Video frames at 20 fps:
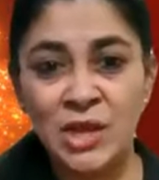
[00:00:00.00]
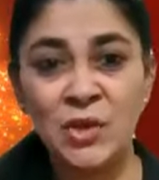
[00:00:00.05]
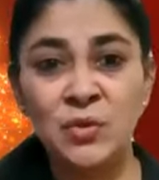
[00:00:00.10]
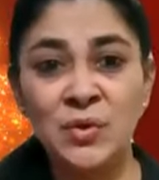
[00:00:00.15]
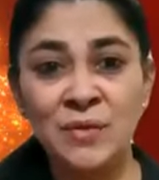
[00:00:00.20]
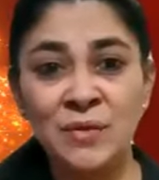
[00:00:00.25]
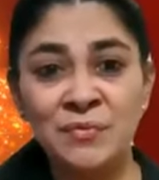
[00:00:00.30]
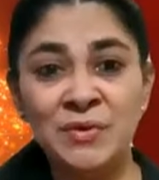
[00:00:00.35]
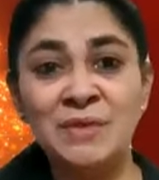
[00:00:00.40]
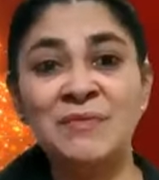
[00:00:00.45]

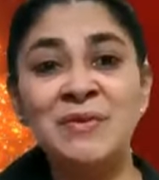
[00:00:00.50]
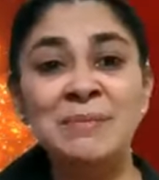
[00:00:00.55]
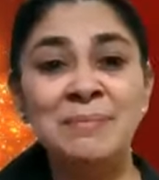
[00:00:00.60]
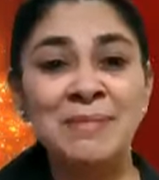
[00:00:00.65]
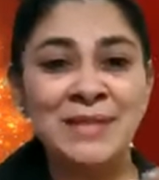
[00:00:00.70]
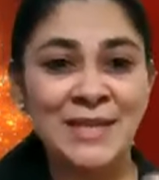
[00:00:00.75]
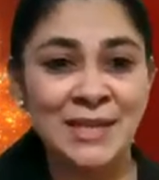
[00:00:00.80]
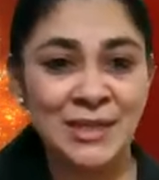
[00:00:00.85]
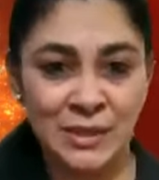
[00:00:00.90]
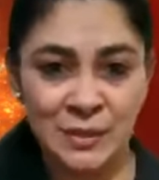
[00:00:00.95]
You have given
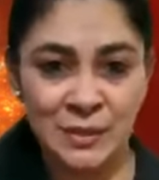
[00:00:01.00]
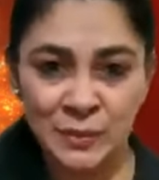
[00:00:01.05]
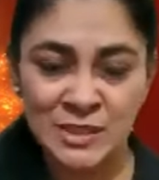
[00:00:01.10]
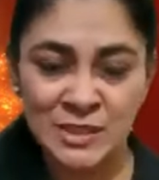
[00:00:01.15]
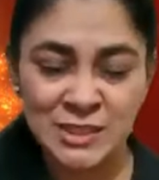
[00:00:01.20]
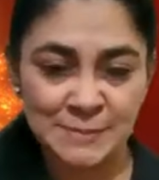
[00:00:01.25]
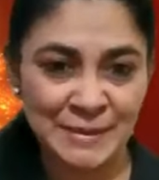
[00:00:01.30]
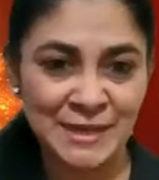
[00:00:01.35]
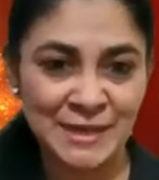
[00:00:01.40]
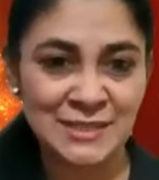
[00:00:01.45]
me that due
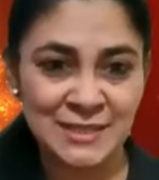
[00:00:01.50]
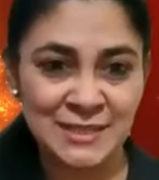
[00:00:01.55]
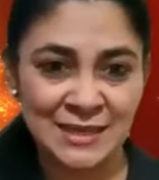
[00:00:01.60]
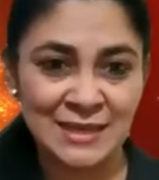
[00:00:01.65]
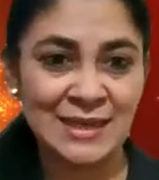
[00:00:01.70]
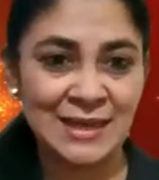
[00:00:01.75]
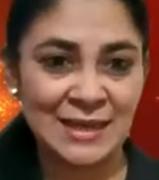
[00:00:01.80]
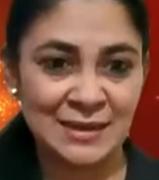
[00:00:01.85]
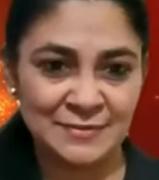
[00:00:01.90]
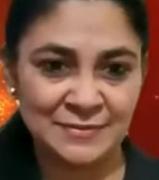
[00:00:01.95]
respect
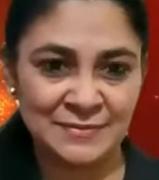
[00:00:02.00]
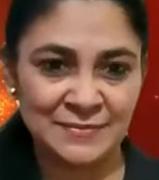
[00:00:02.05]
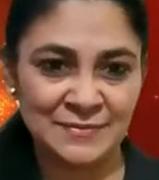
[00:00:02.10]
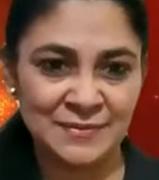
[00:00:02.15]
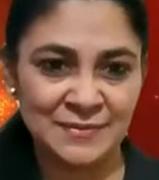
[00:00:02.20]
and love.